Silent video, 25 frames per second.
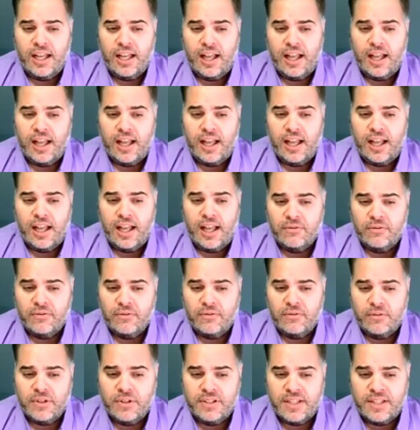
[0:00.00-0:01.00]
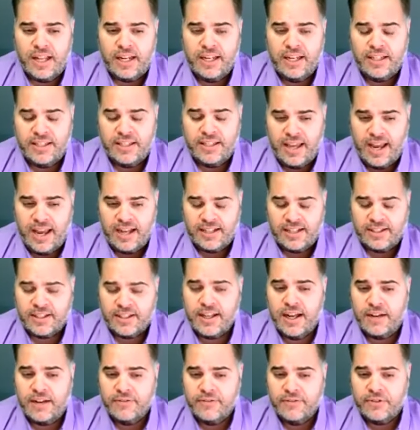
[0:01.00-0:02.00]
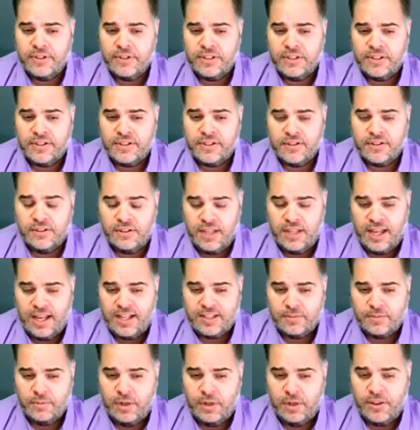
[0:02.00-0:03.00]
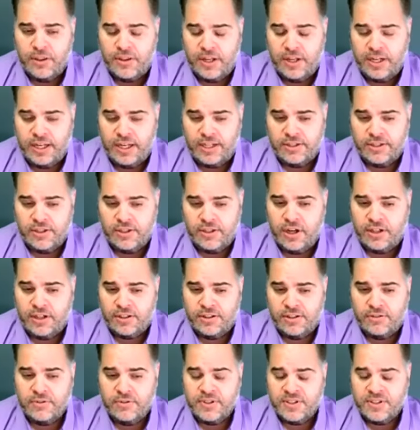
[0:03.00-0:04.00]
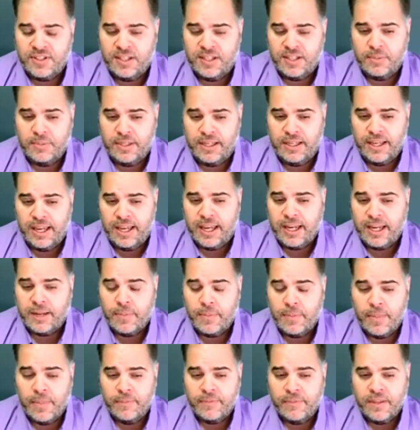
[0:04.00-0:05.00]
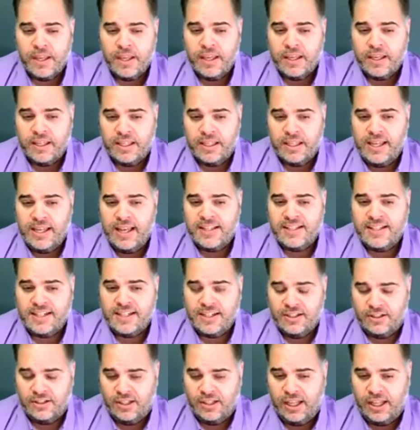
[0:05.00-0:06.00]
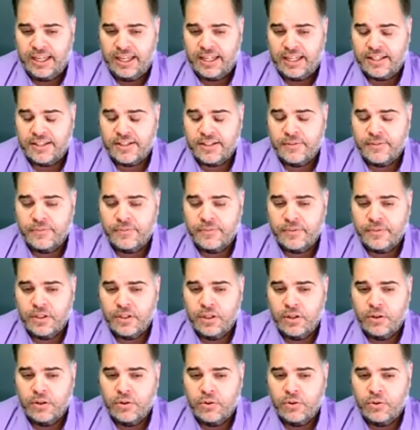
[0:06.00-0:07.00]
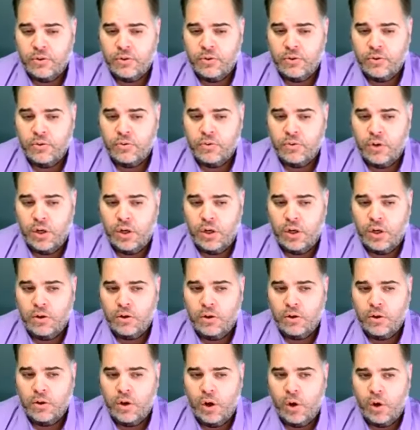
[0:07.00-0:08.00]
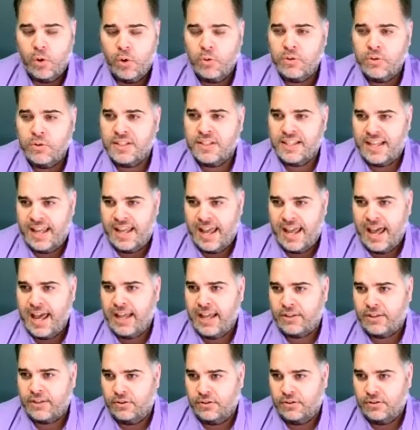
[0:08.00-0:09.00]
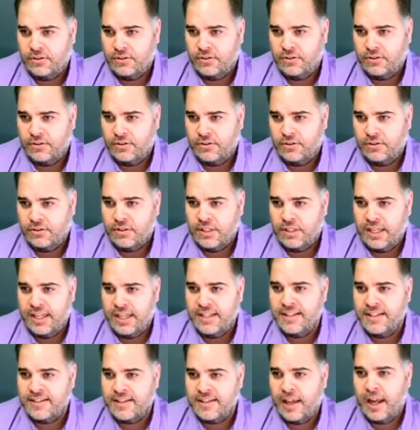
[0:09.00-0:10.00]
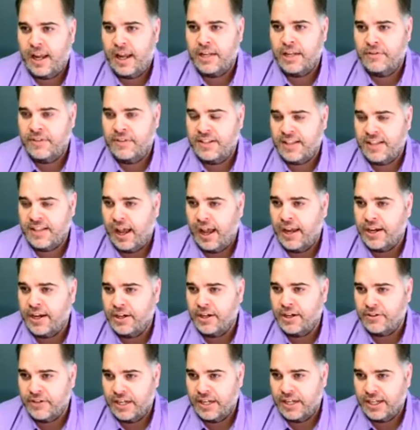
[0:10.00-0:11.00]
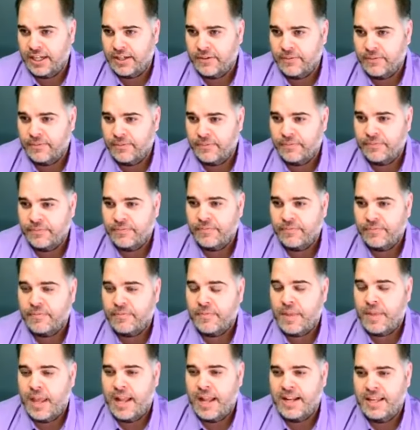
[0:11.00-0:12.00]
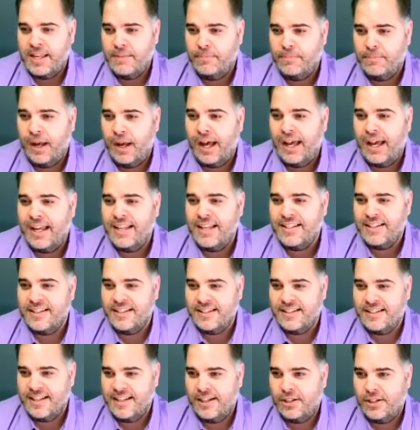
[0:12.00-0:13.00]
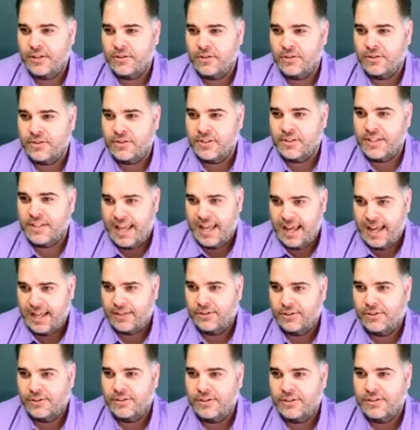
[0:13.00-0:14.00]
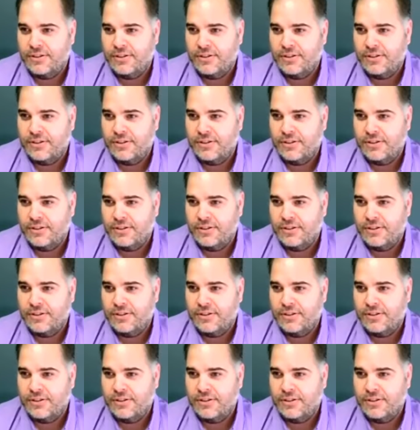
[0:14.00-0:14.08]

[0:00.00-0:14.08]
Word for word: I was at a tax conference last month, and I talked to a CPA. He has a client who owns cattle inside of his IRA, and he buys and sells cattle